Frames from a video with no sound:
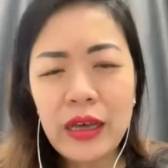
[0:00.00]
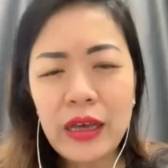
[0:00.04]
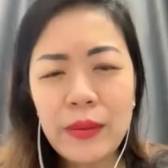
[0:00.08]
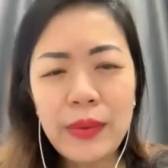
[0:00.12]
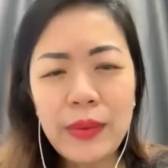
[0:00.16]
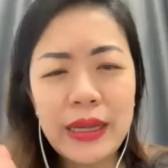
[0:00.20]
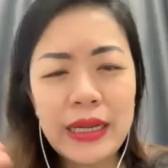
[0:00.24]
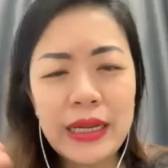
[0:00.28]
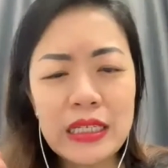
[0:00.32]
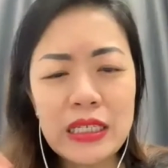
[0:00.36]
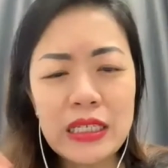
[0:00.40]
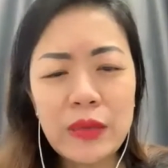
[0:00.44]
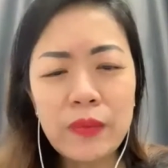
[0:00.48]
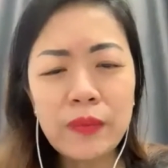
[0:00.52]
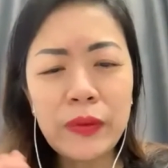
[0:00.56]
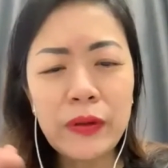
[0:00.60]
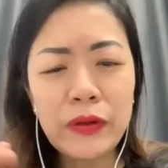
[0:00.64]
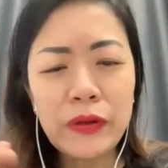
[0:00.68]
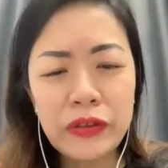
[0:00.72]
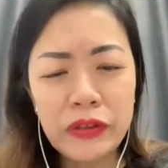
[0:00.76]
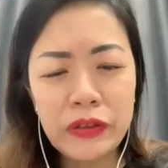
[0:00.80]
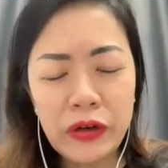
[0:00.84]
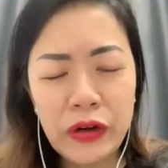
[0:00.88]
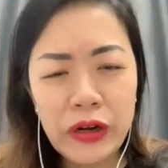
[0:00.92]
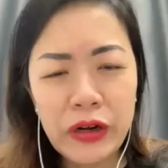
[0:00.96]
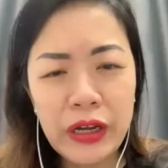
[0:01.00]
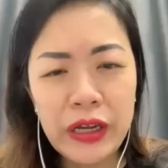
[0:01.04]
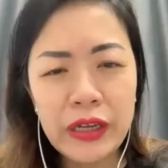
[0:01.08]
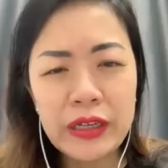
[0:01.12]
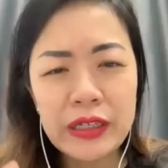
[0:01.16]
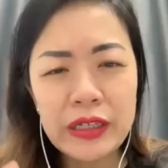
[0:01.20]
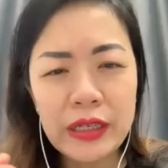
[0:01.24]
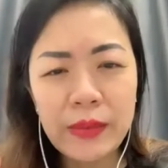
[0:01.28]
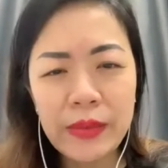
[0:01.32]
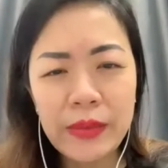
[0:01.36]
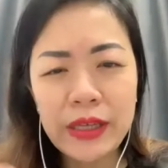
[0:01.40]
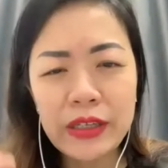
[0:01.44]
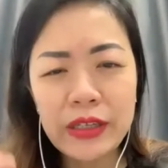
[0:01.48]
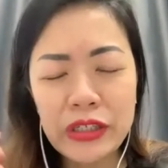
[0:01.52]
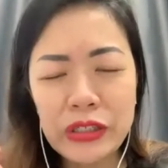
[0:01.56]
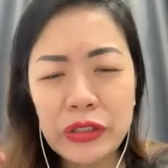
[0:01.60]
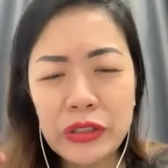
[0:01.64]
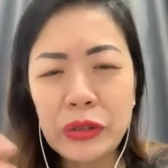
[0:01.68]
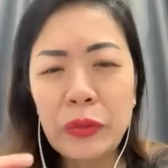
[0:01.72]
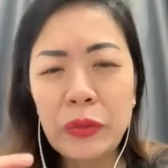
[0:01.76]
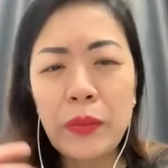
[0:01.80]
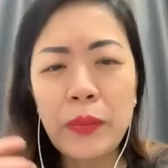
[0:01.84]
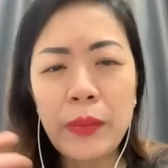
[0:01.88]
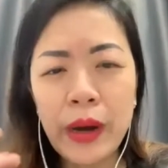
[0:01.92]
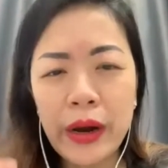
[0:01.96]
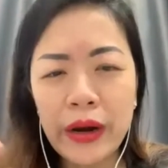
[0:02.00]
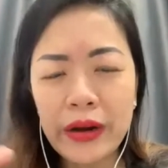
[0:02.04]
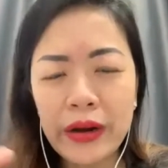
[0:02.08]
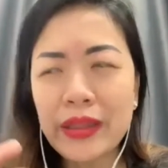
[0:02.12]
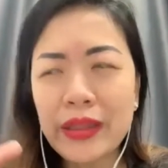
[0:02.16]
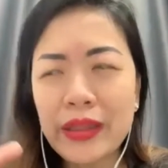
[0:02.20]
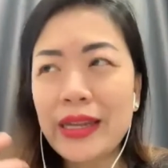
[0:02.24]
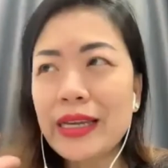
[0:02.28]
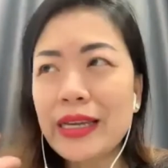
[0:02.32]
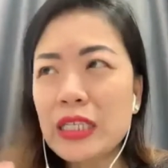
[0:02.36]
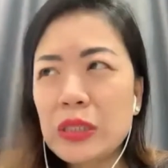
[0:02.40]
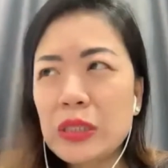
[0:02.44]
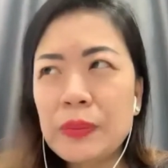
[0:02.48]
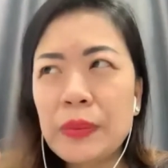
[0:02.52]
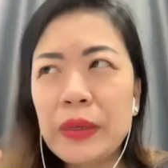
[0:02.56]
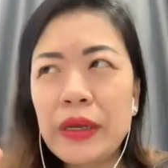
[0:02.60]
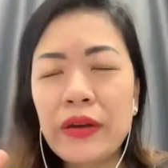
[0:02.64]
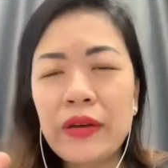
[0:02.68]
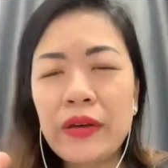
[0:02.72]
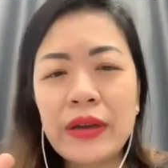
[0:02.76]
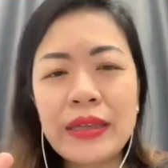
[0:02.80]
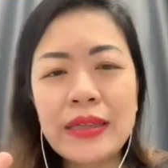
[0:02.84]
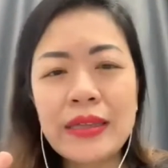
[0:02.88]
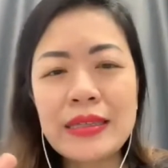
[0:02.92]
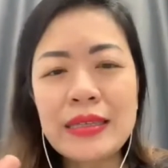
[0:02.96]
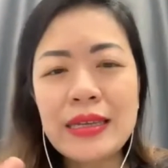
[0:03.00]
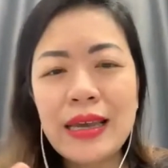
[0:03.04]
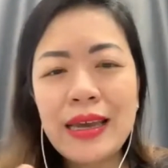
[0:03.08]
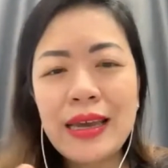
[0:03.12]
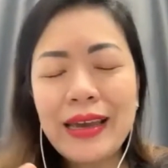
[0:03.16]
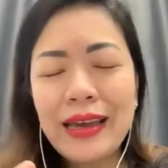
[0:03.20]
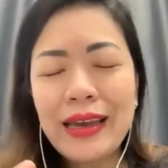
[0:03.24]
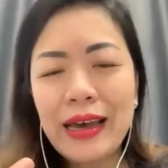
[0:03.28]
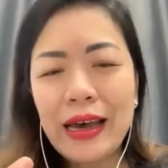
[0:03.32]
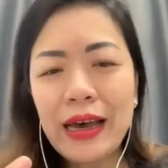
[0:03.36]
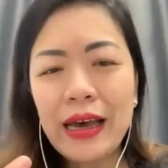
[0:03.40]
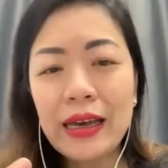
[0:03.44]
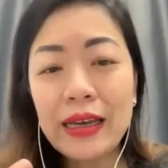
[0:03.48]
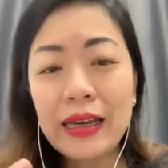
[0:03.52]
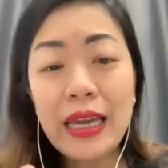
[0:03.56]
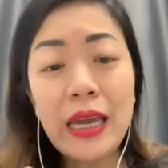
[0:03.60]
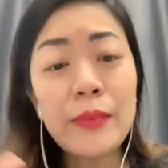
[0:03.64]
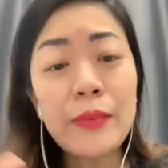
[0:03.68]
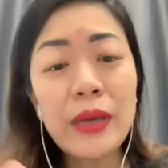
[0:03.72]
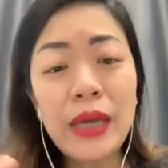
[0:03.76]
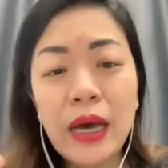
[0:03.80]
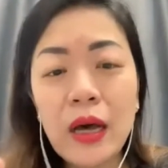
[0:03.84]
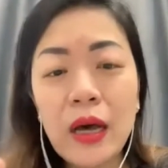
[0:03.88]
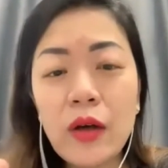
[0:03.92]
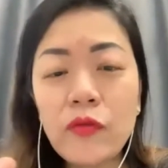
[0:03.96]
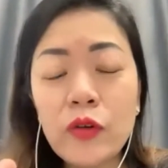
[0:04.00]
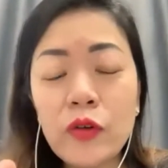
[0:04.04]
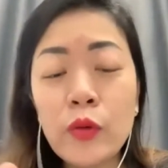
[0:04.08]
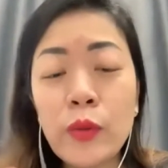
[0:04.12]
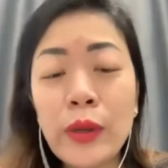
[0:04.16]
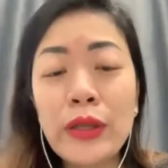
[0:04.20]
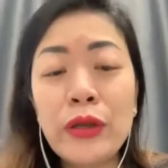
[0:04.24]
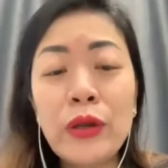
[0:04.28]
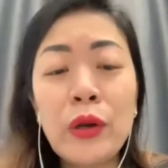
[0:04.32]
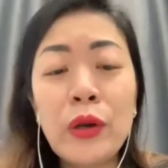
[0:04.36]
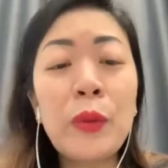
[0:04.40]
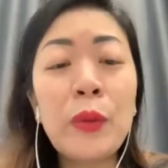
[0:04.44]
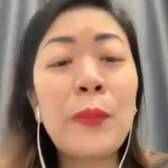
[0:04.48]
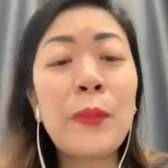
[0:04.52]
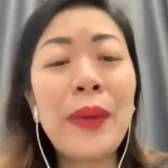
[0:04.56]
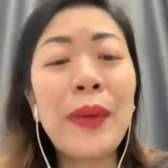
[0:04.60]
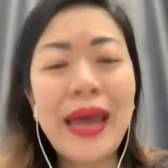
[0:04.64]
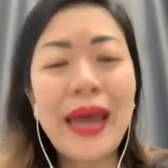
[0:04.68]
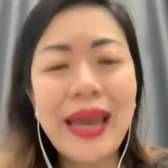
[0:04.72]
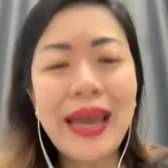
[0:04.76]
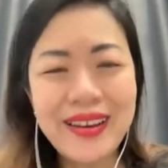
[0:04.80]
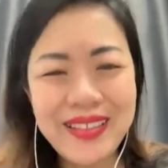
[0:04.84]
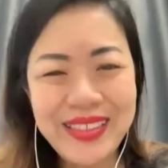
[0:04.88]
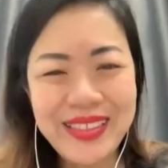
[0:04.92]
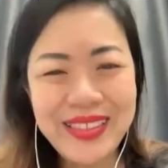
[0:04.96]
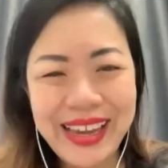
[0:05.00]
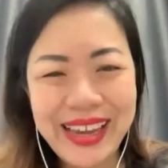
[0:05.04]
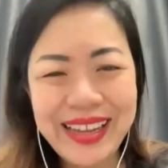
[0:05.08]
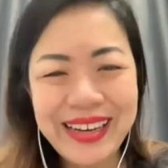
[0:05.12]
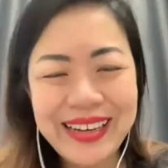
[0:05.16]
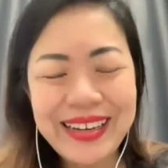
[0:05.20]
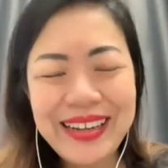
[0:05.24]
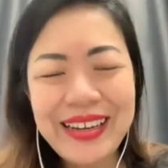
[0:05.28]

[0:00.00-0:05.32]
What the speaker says: But a simple drawing or something just to mark that experience can be helpful when you look back on that.